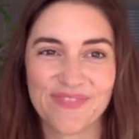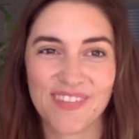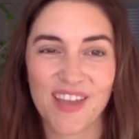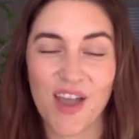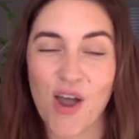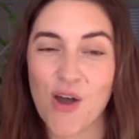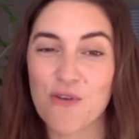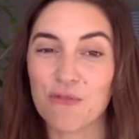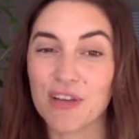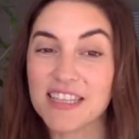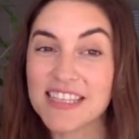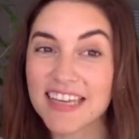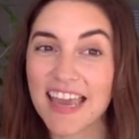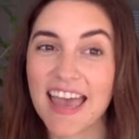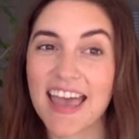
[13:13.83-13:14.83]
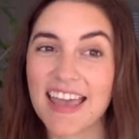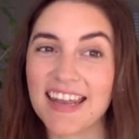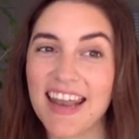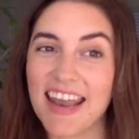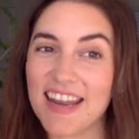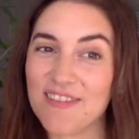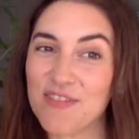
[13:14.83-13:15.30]
Once again, and
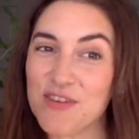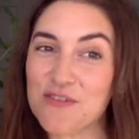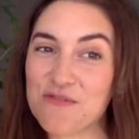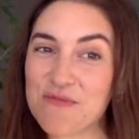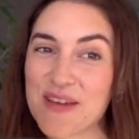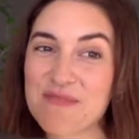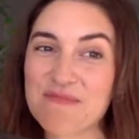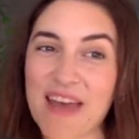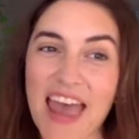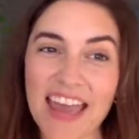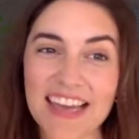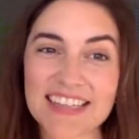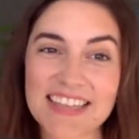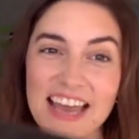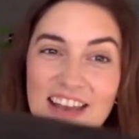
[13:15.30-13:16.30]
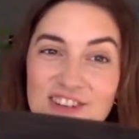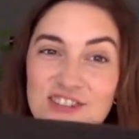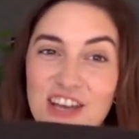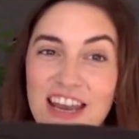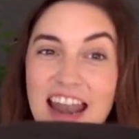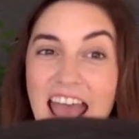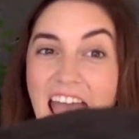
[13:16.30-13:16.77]
if you've been paying attention
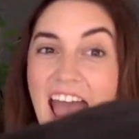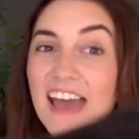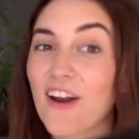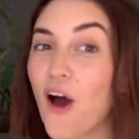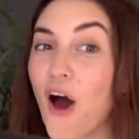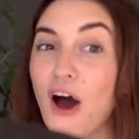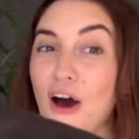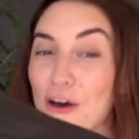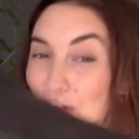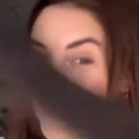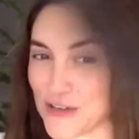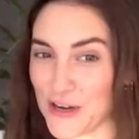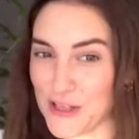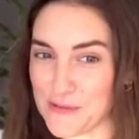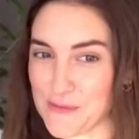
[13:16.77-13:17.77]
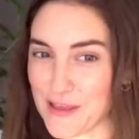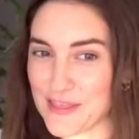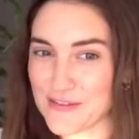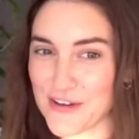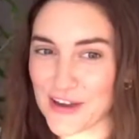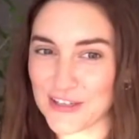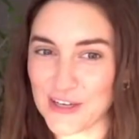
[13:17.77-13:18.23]
at all during the month of
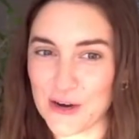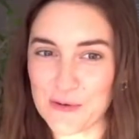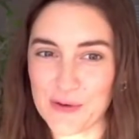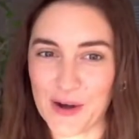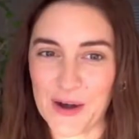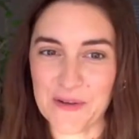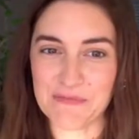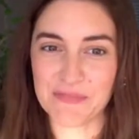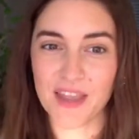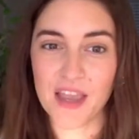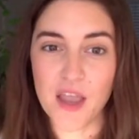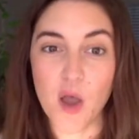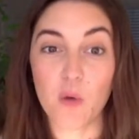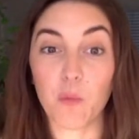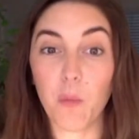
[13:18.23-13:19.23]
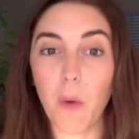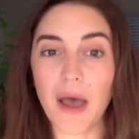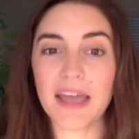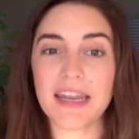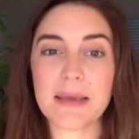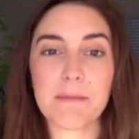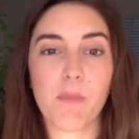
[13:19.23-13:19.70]
October, what
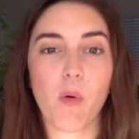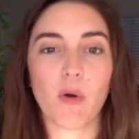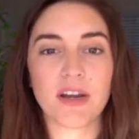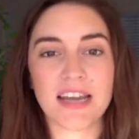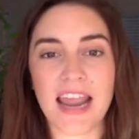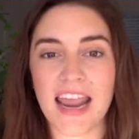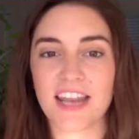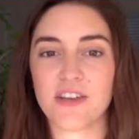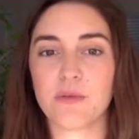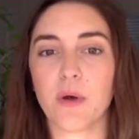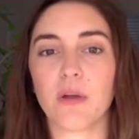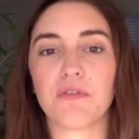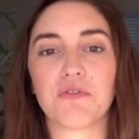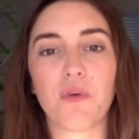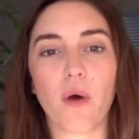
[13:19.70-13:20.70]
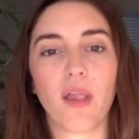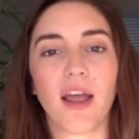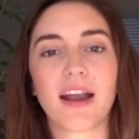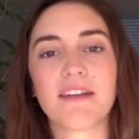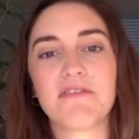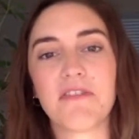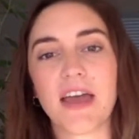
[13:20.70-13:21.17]
important annual FOLAR
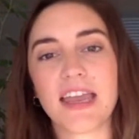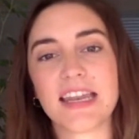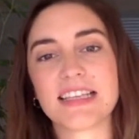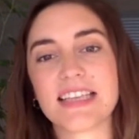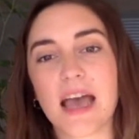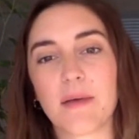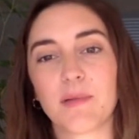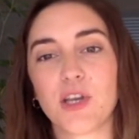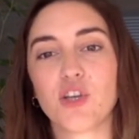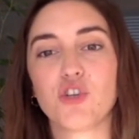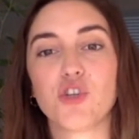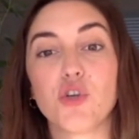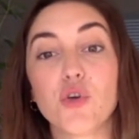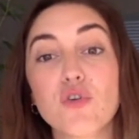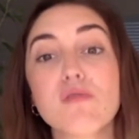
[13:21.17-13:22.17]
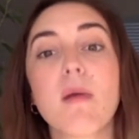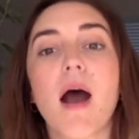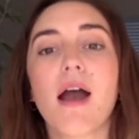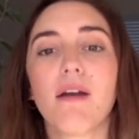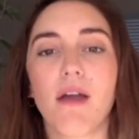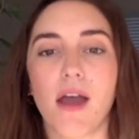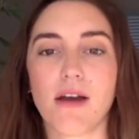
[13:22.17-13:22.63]
event is happening
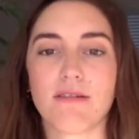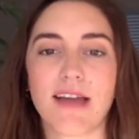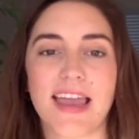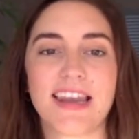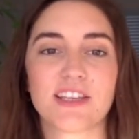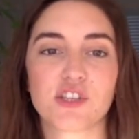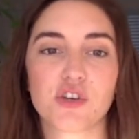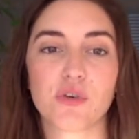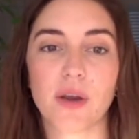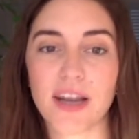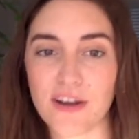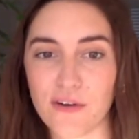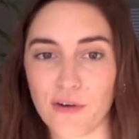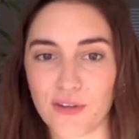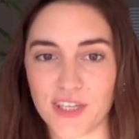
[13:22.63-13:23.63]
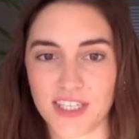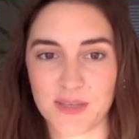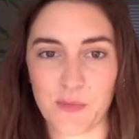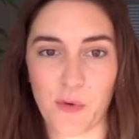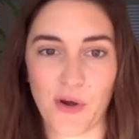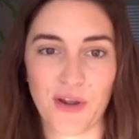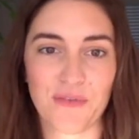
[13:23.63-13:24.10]
tomorrow and is critical to
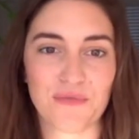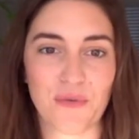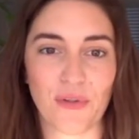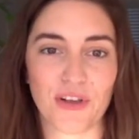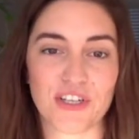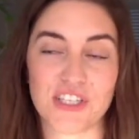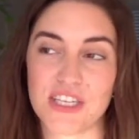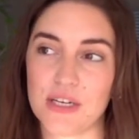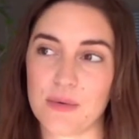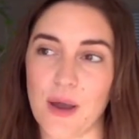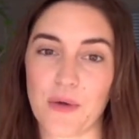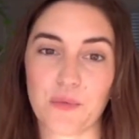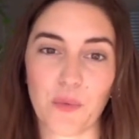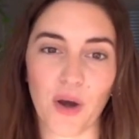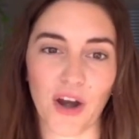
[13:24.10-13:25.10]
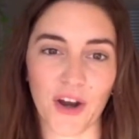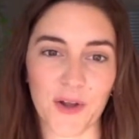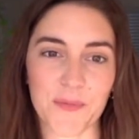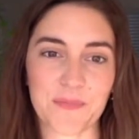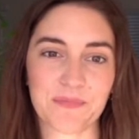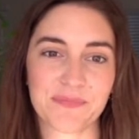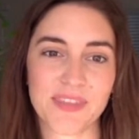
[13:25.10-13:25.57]
supporting FOLAR's year-round work?
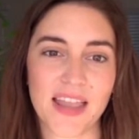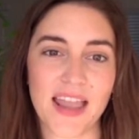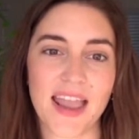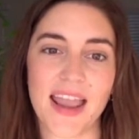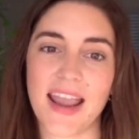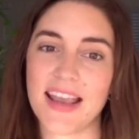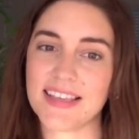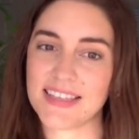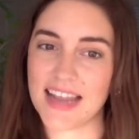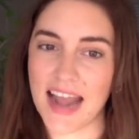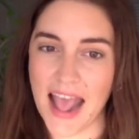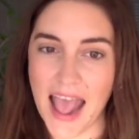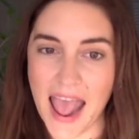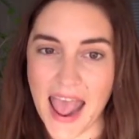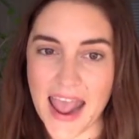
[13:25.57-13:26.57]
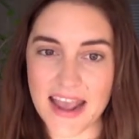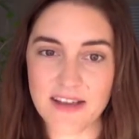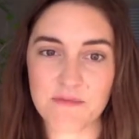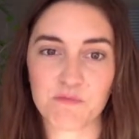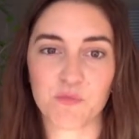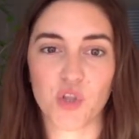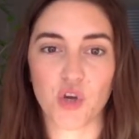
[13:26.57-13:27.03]
Is it A,
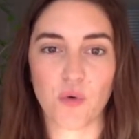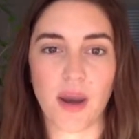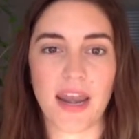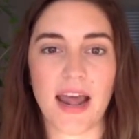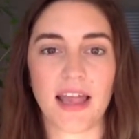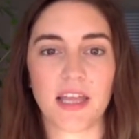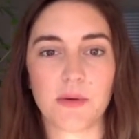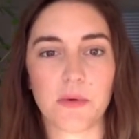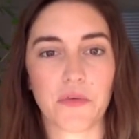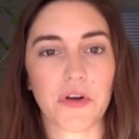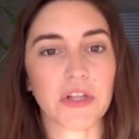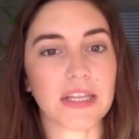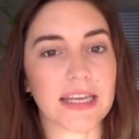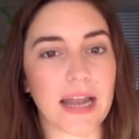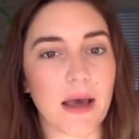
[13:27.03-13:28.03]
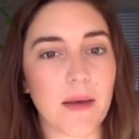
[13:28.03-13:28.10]
the Great LA River Cleanup,